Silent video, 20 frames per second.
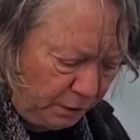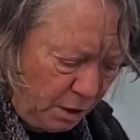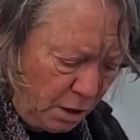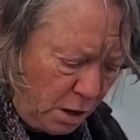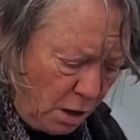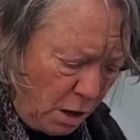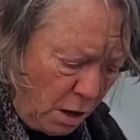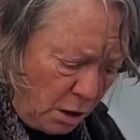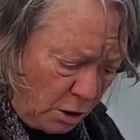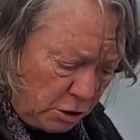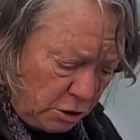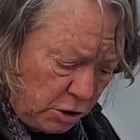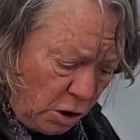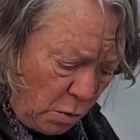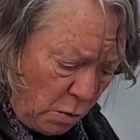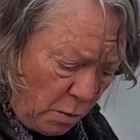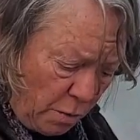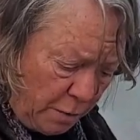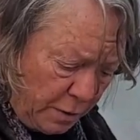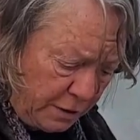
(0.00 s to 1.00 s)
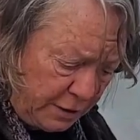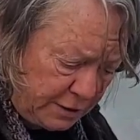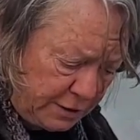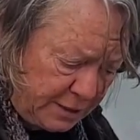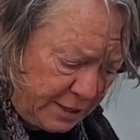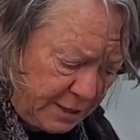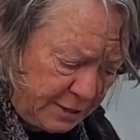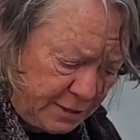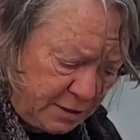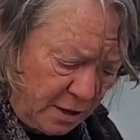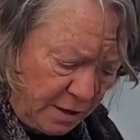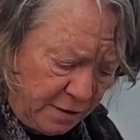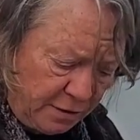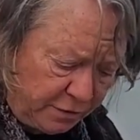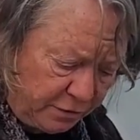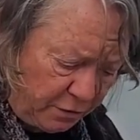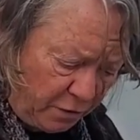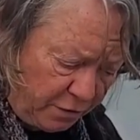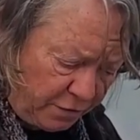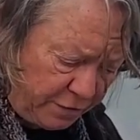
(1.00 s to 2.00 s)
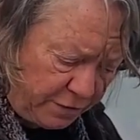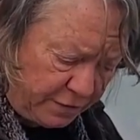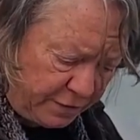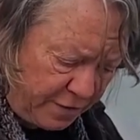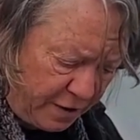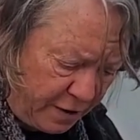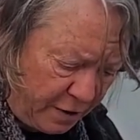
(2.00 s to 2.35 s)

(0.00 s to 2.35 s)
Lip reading: So we'll put seeds on the surface here.